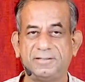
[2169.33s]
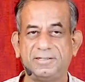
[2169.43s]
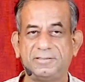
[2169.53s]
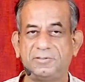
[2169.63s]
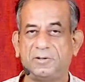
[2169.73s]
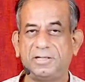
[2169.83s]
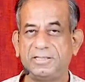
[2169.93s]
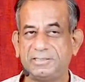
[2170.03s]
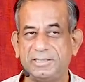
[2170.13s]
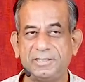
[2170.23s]
It's not
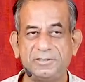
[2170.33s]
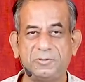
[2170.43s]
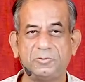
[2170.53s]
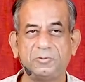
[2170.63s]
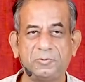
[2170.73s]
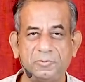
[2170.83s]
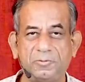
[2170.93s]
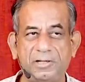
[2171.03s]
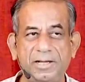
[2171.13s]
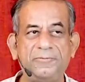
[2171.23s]
easy to
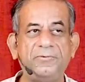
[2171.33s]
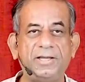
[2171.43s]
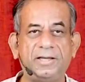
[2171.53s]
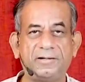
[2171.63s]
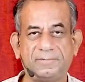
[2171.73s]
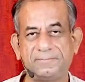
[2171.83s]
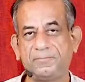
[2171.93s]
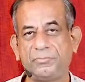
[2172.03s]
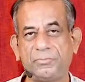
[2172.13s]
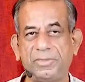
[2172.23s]
live near
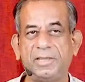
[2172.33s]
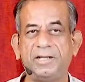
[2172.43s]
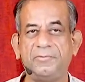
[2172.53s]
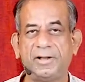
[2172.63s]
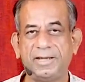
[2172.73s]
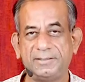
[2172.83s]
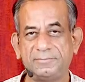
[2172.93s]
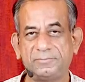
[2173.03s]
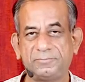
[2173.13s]
the divine.